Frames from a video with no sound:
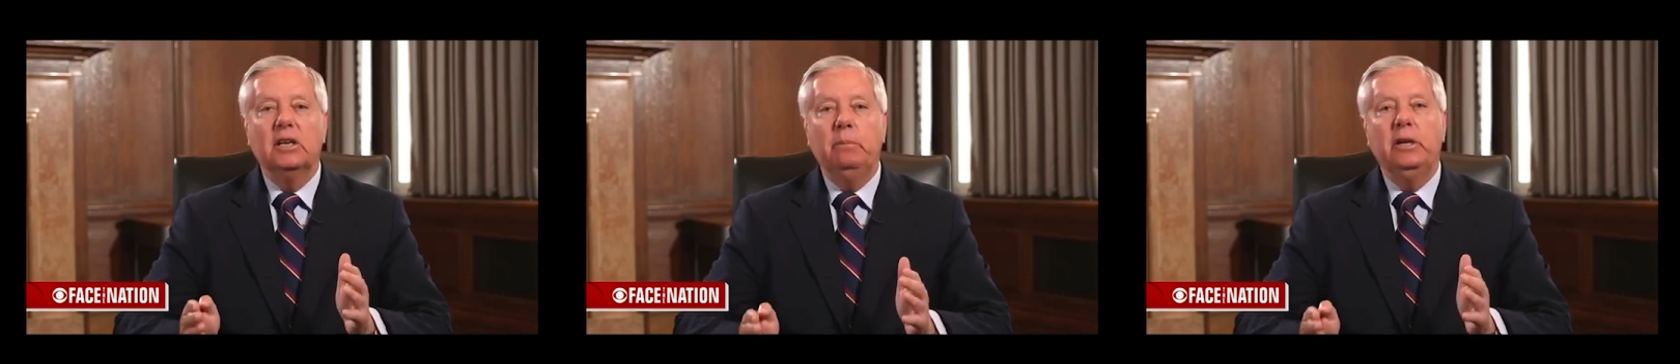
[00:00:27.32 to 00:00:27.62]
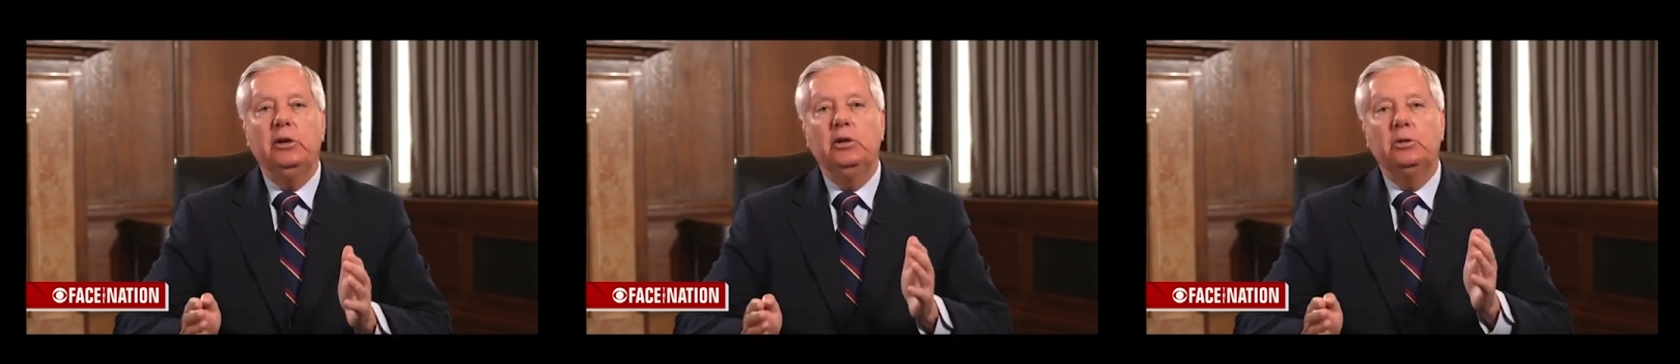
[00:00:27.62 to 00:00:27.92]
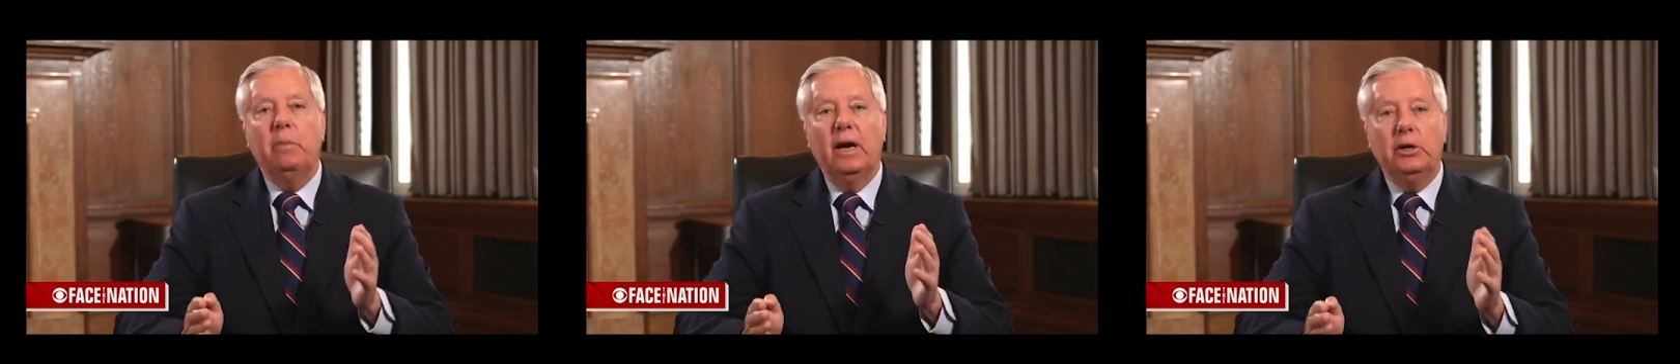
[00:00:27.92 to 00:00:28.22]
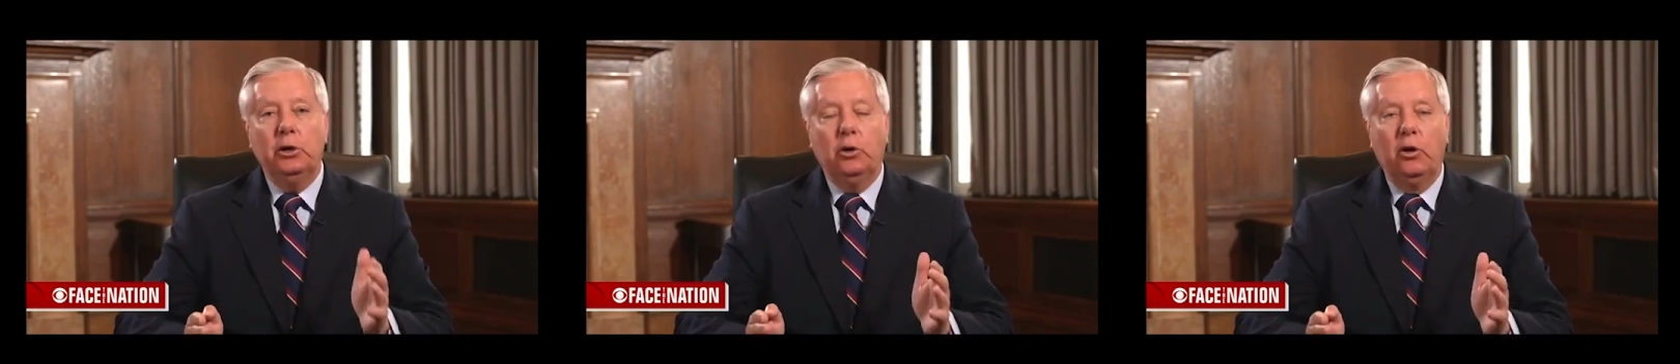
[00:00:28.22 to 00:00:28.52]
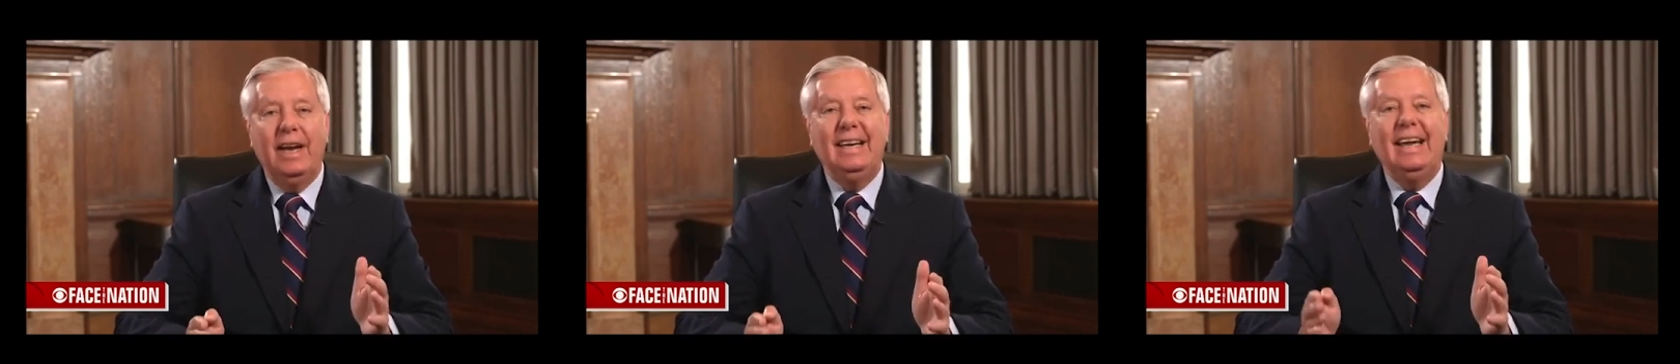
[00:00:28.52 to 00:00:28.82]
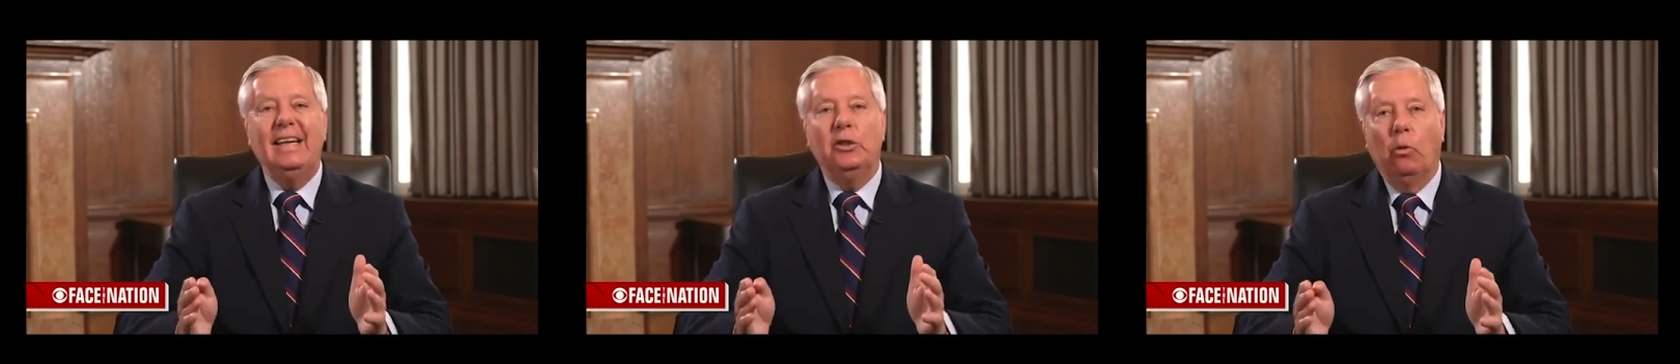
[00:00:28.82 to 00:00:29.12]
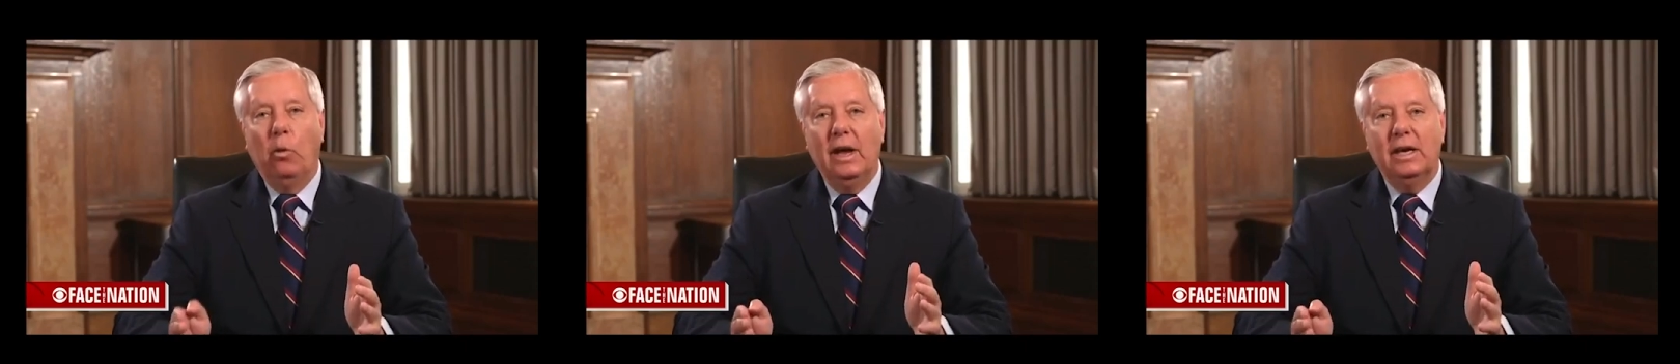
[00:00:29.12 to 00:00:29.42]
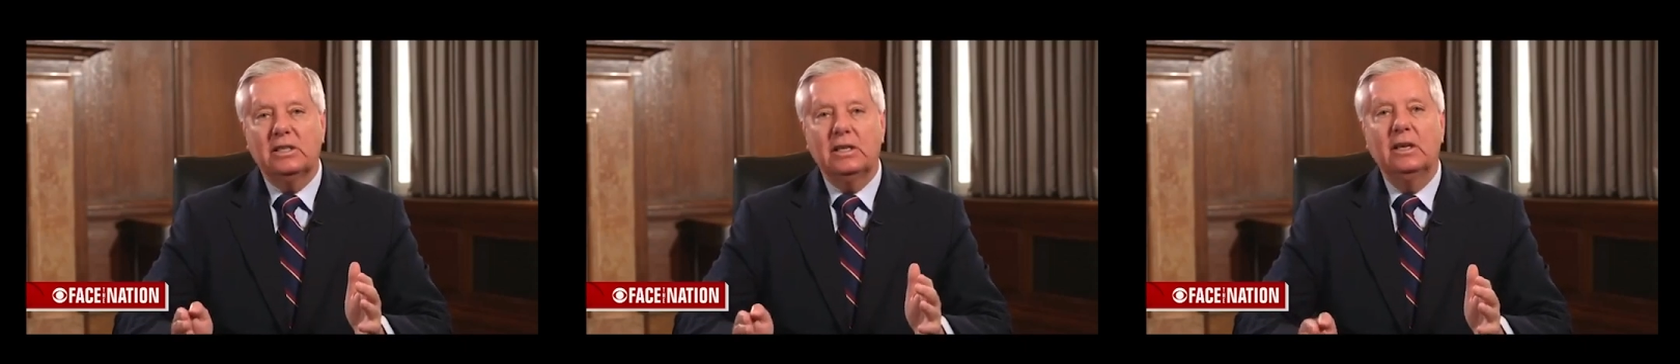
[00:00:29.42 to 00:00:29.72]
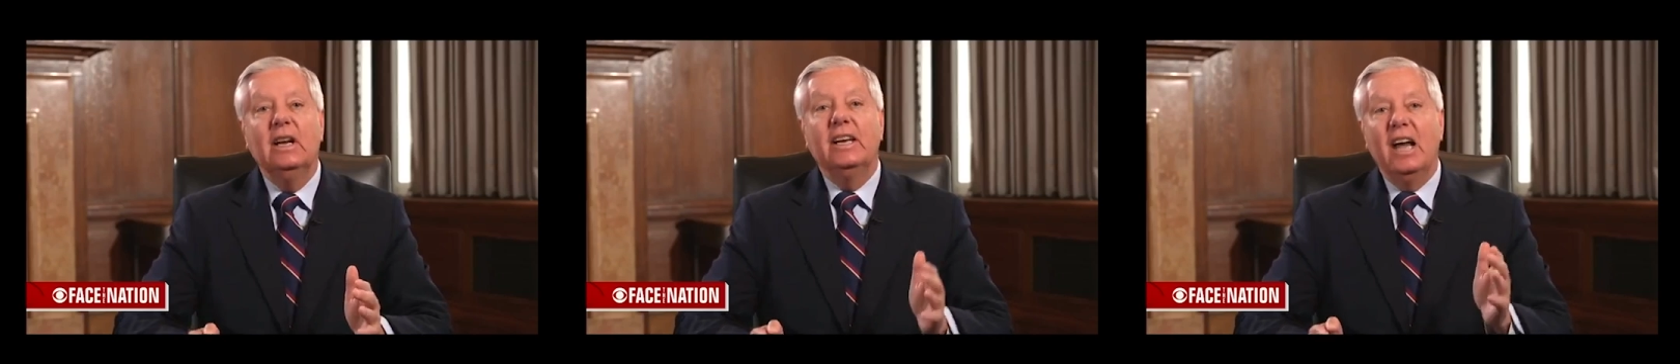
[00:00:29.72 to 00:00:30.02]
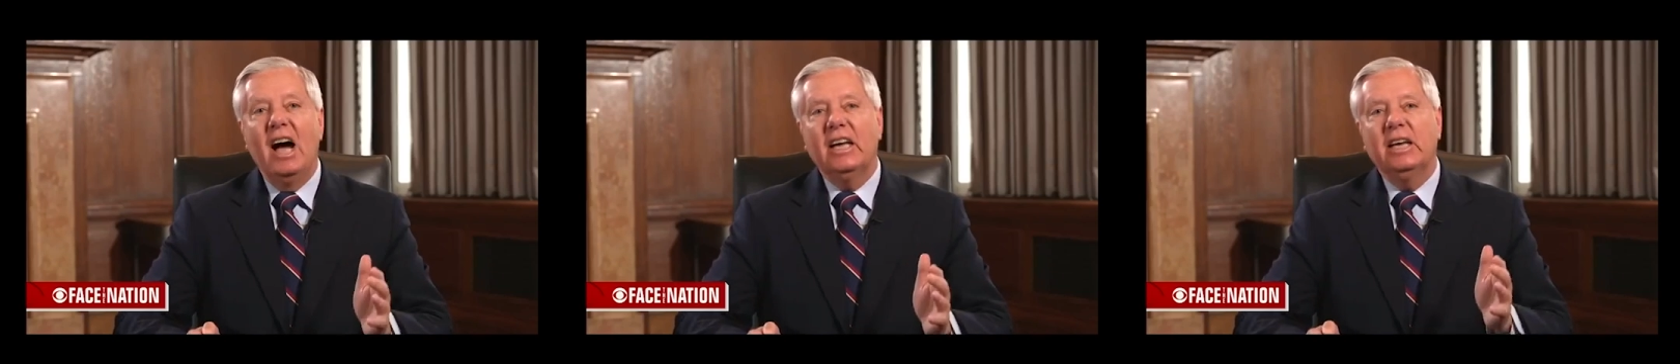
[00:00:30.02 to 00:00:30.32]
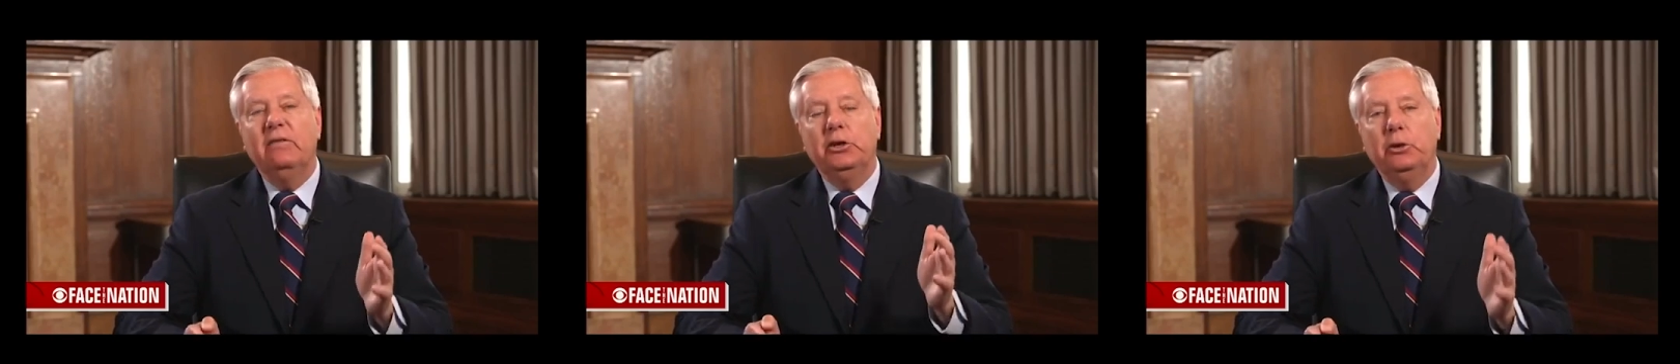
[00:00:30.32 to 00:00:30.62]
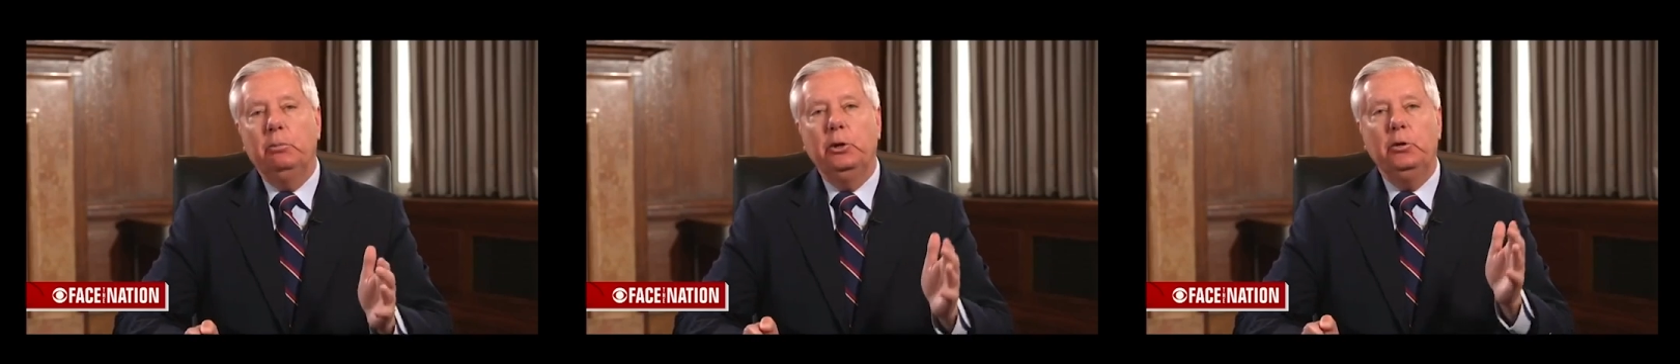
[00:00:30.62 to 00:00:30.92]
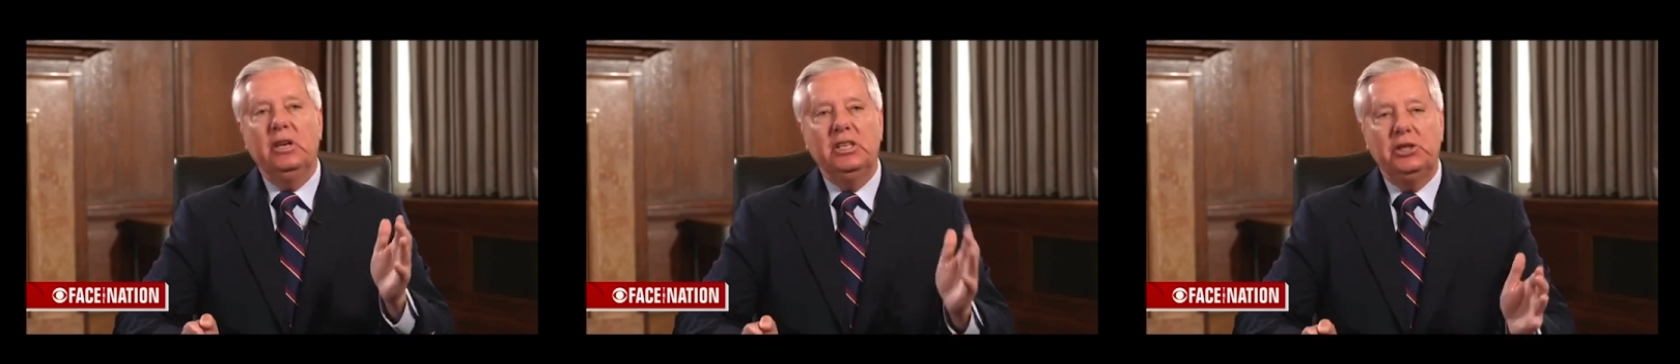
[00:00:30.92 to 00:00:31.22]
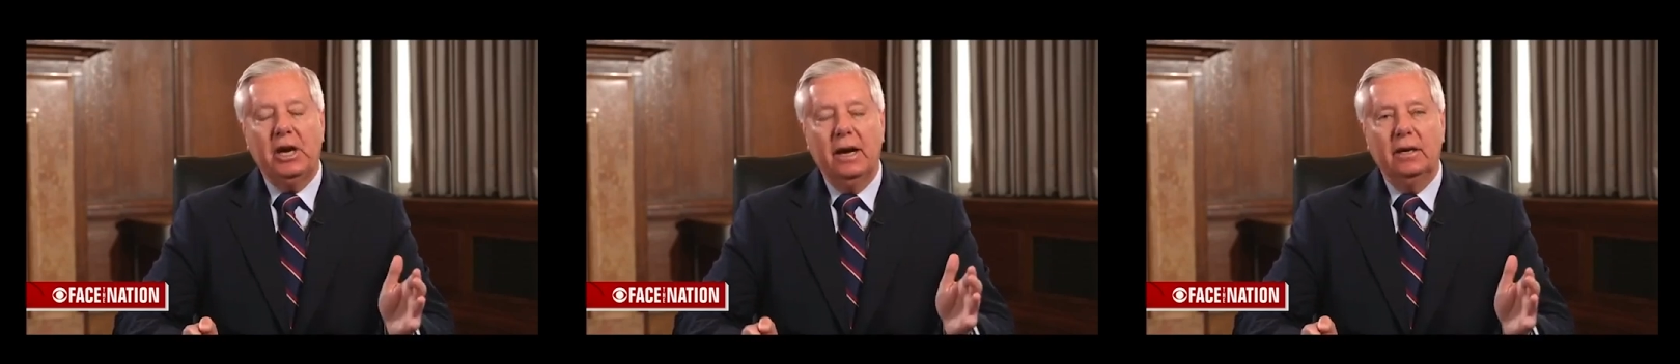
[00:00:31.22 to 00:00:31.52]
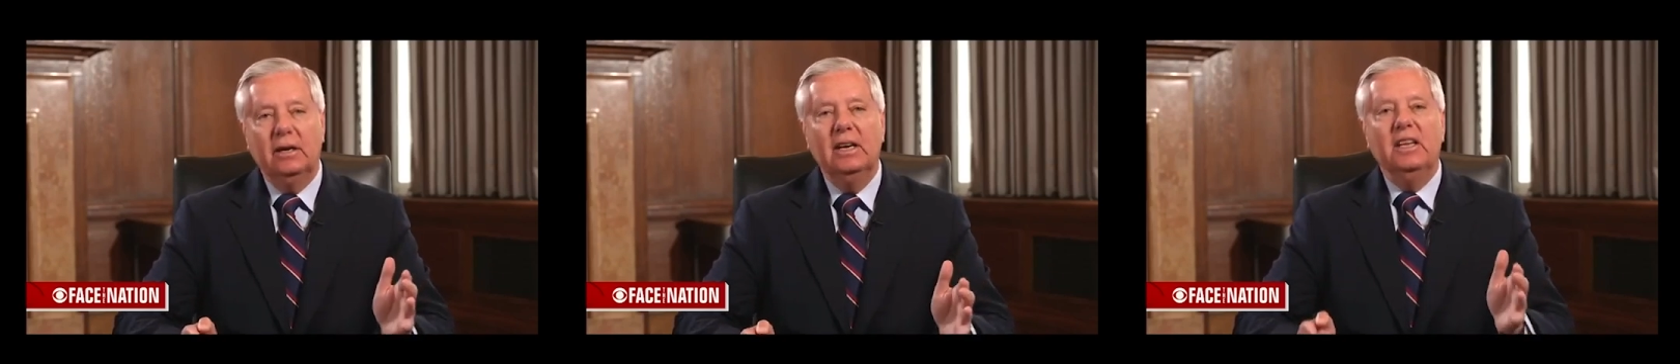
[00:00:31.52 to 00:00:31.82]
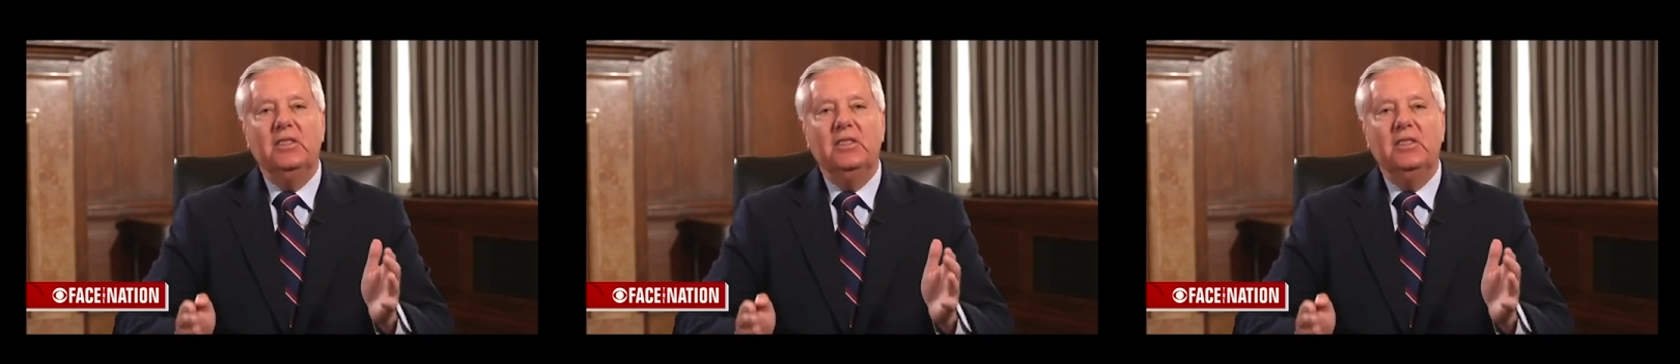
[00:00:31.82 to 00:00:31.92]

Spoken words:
could be used by Ukraine and the West, not given to Putin and China.